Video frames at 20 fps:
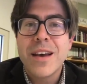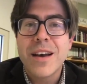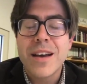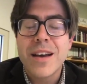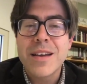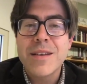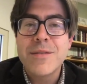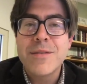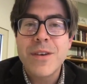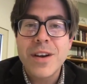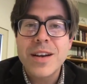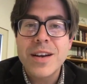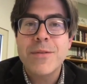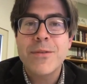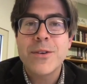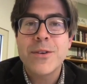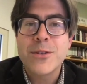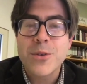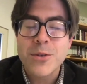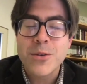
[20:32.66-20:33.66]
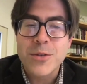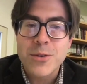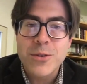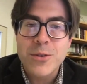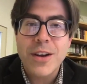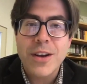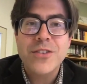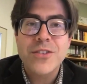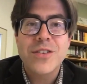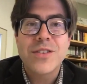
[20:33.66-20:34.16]
in very different sorts of
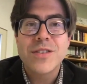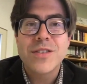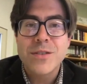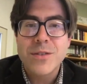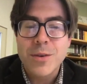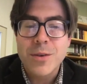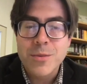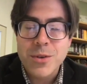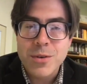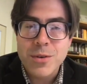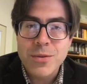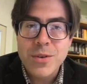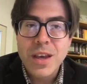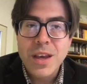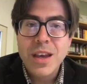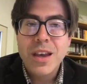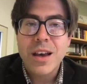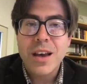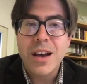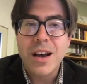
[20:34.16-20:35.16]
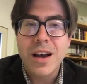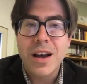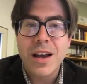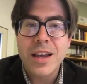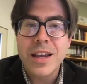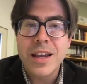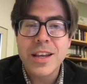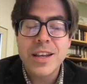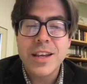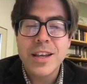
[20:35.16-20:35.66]
directions in terms of
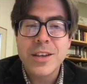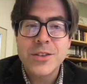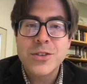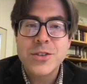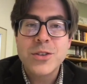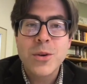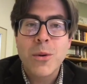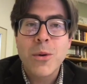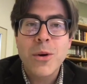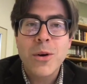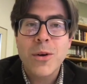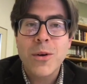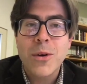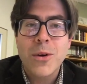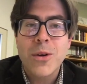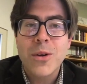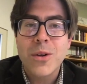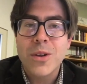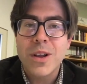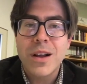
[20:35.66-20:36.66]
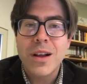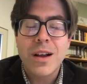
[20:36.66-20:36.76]
historical